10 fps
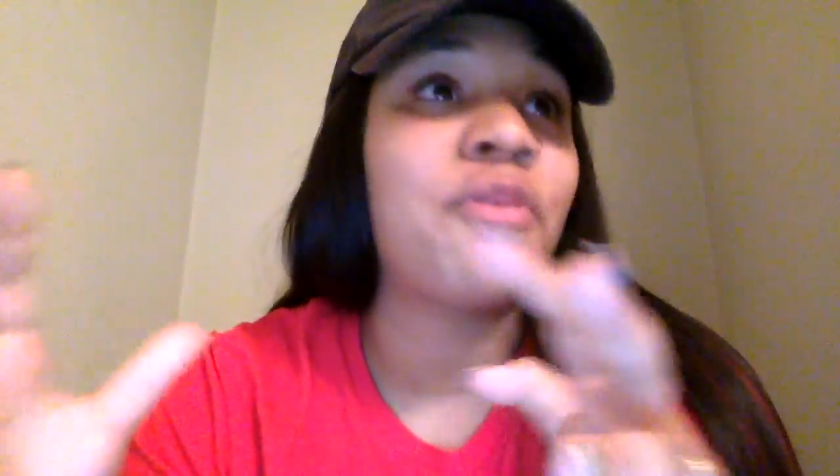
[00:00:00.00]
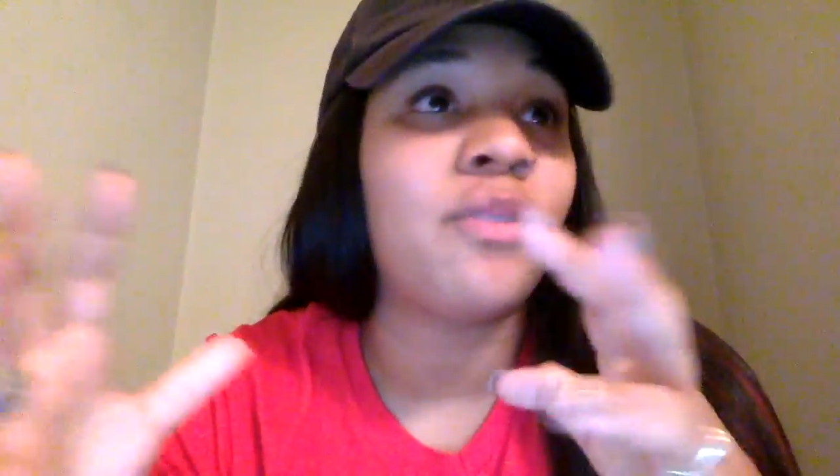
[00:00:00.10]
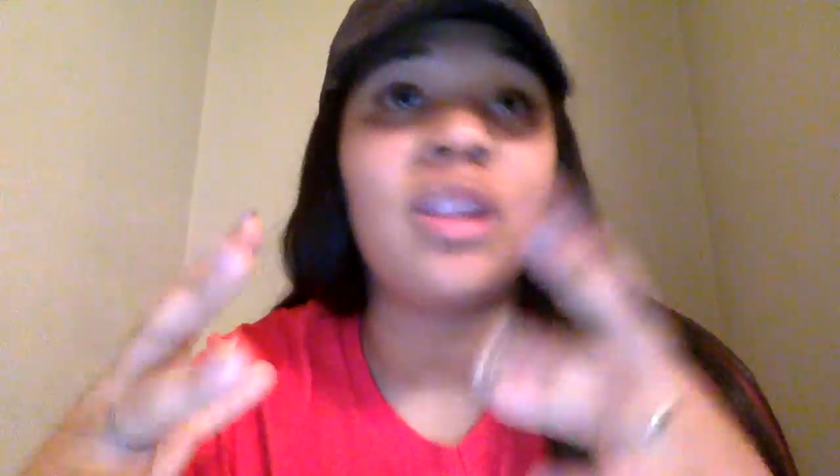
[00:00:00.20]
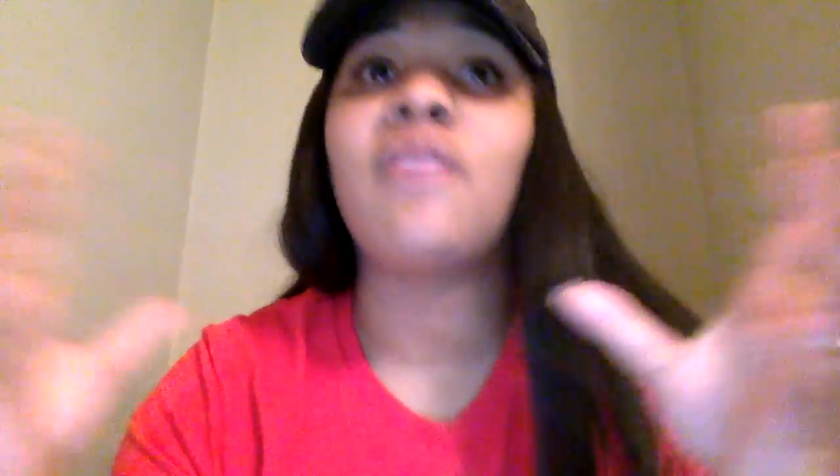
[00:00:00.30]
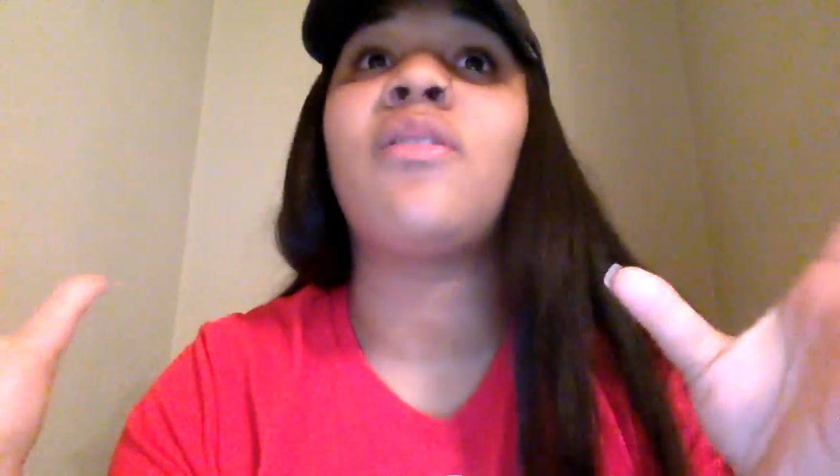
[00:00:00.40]

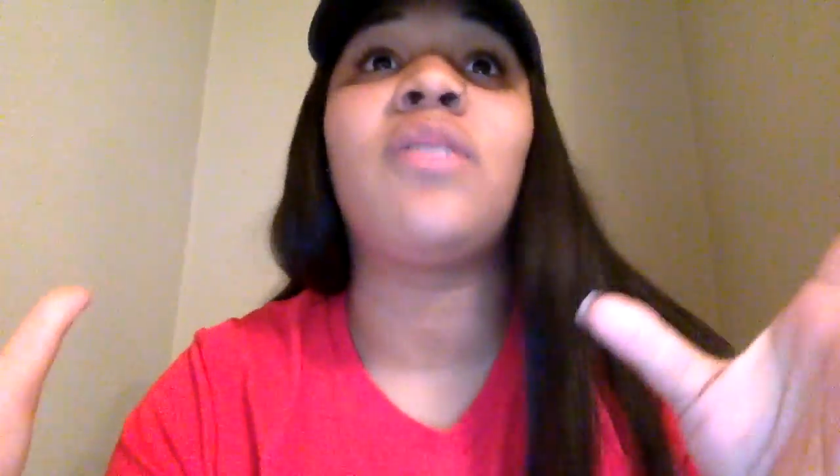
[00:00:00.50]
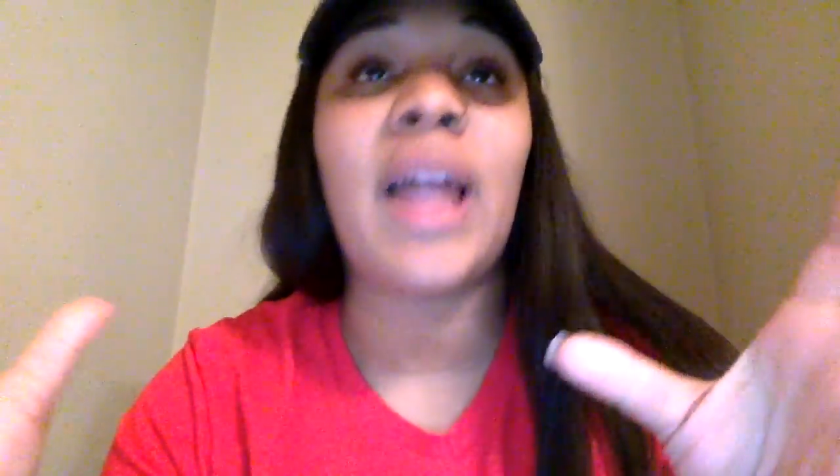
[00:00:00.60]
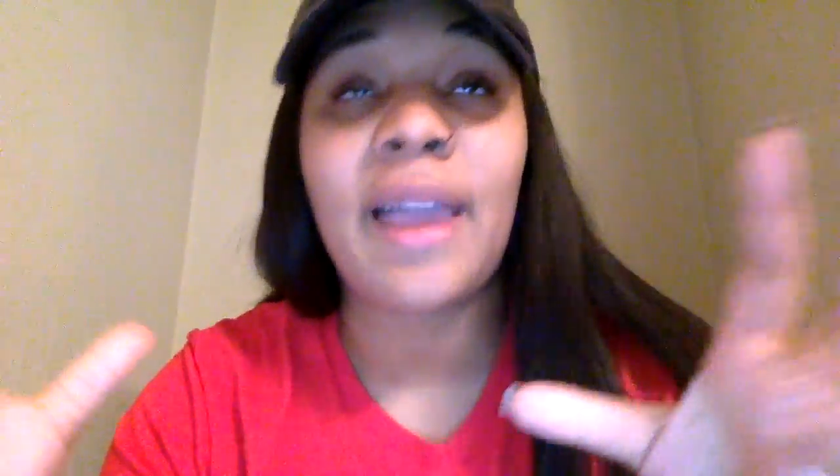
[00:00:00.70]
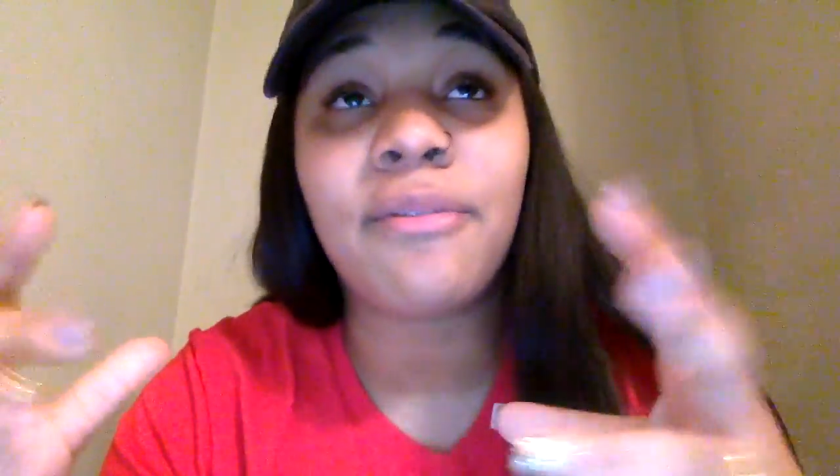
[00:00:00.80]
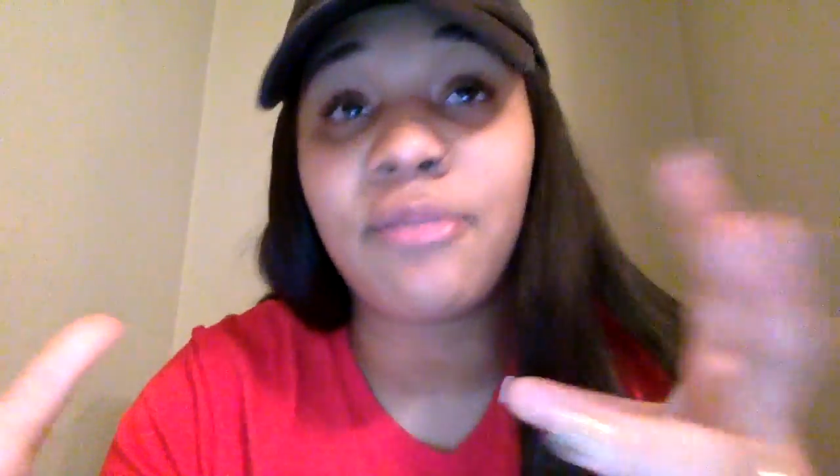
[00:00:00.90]
love of
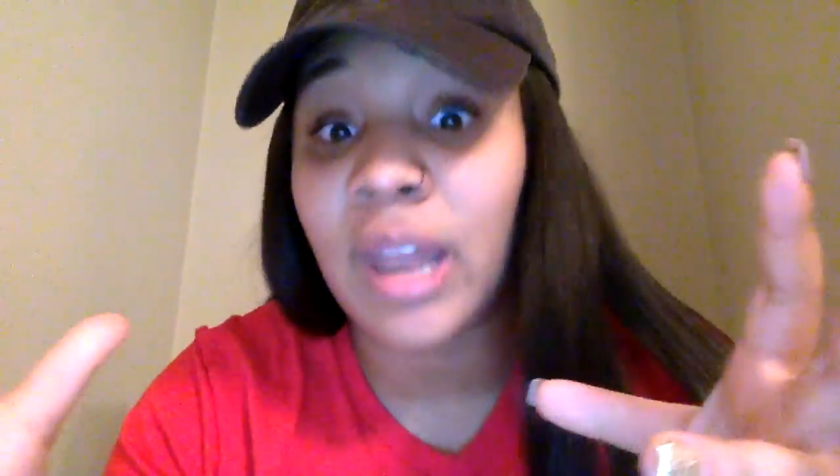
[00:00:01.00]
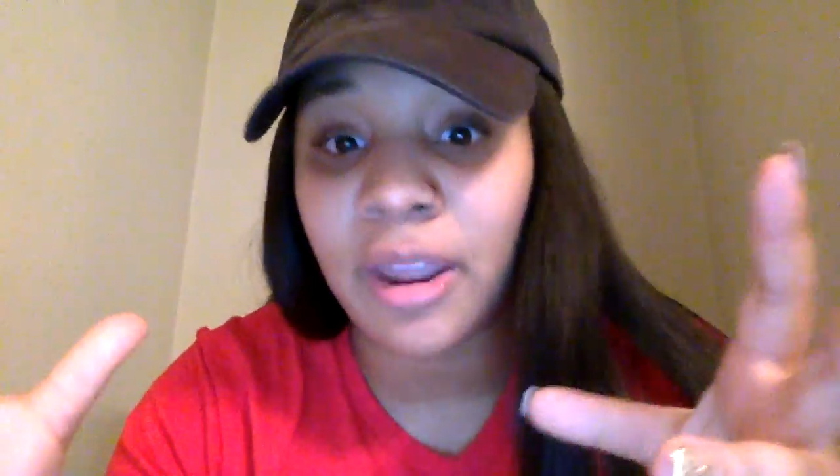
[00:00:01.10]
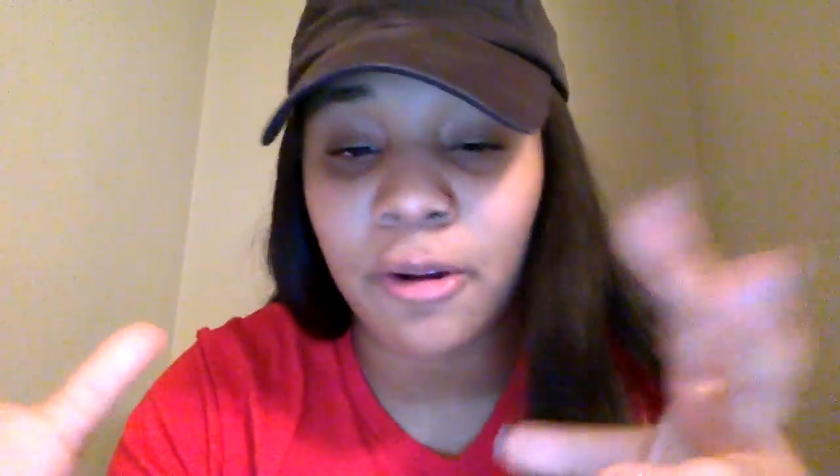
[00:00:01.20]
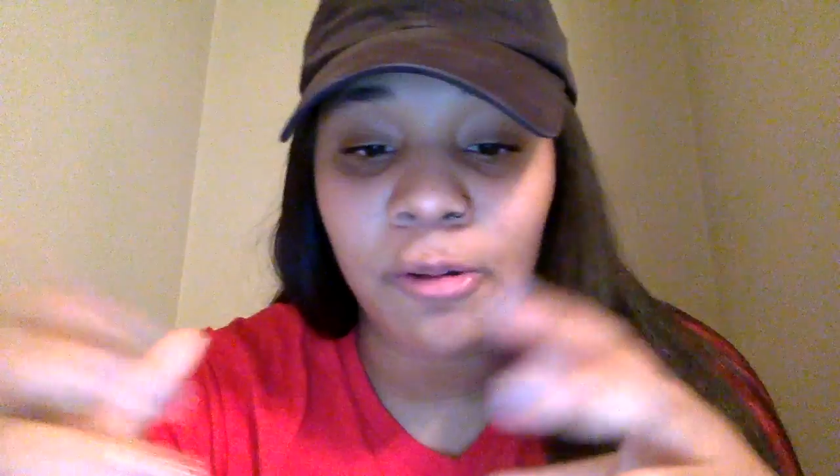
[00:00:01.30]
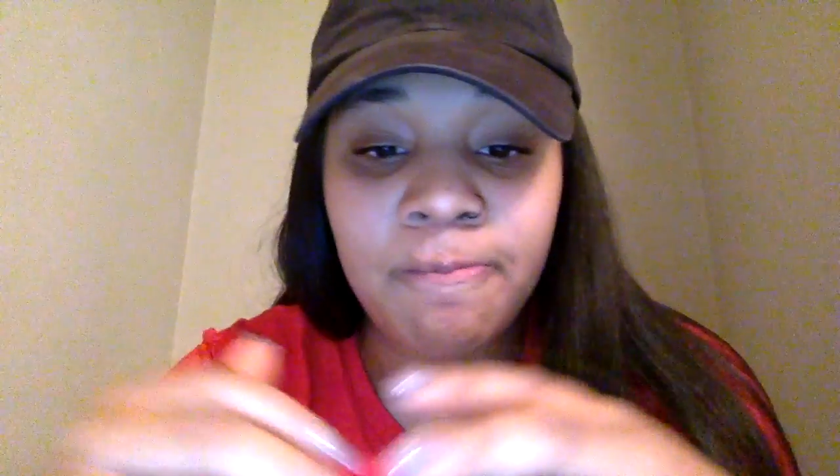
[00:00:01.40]
life
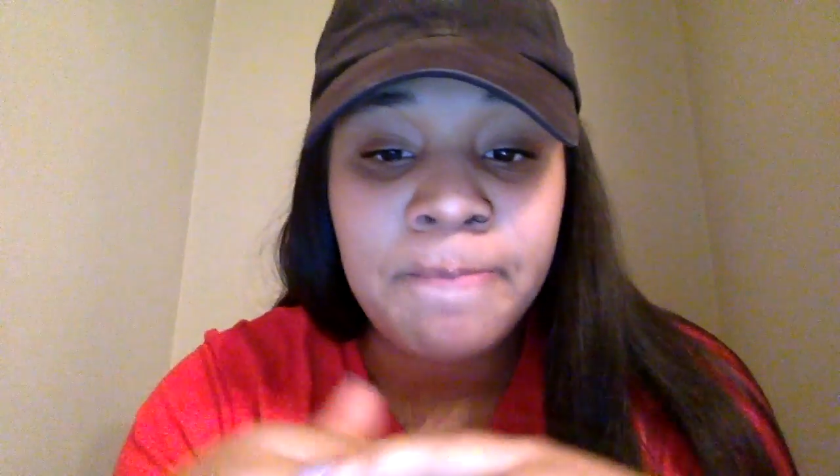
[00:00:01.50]
flair.